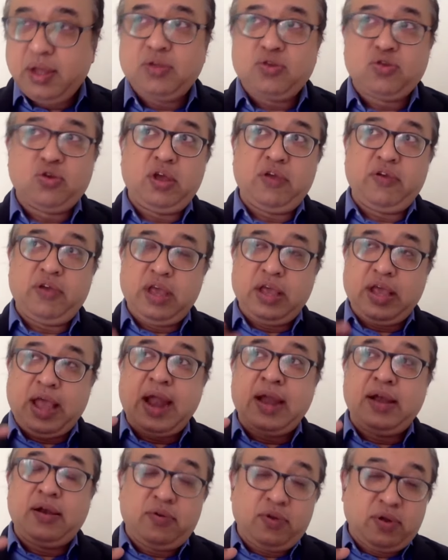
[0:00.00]
So
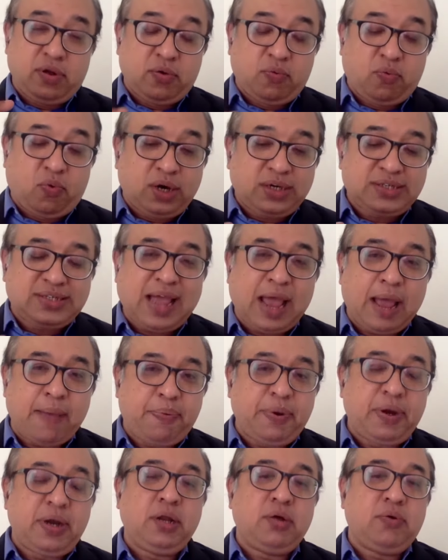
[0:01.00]
what's
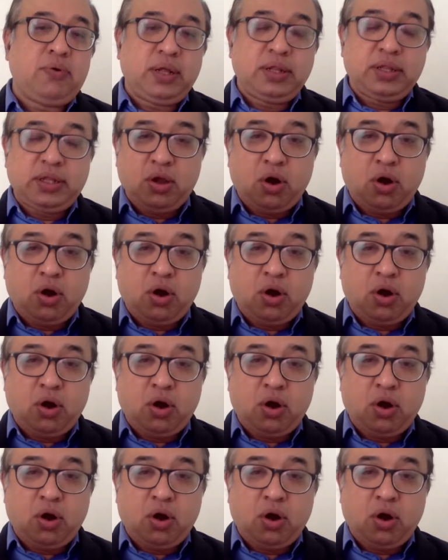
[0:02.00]
happened during